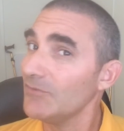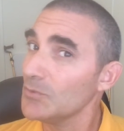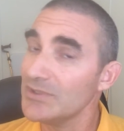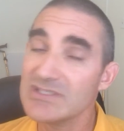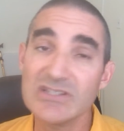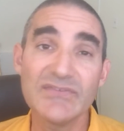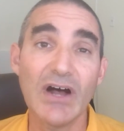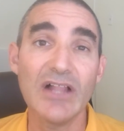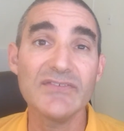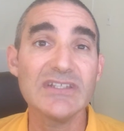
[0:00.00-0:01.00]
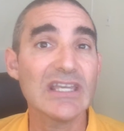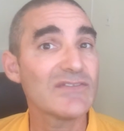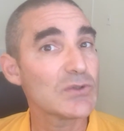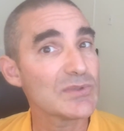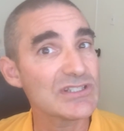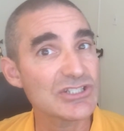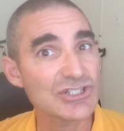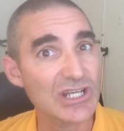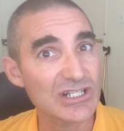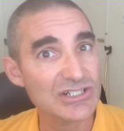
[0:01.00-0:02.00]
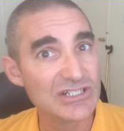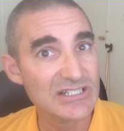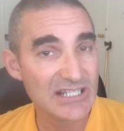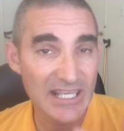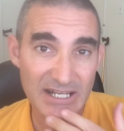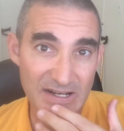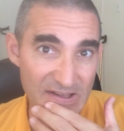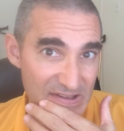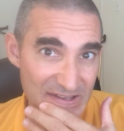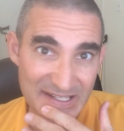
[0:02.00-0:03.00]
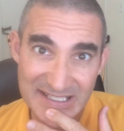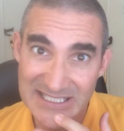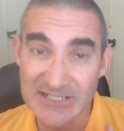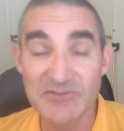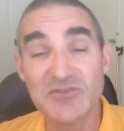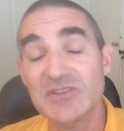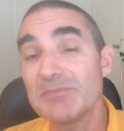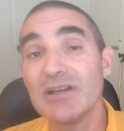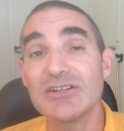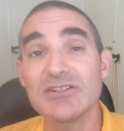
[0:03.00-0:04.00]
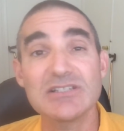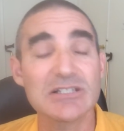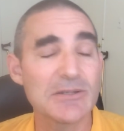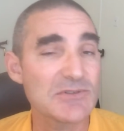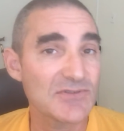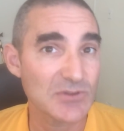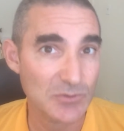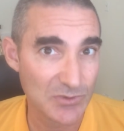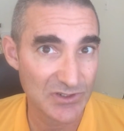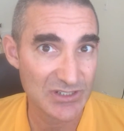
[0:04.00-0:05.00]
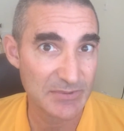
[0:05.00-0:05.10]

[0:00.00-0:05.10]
Everyone's evolving, everyone's changing, and sometimes for the better, sometimes for the worse.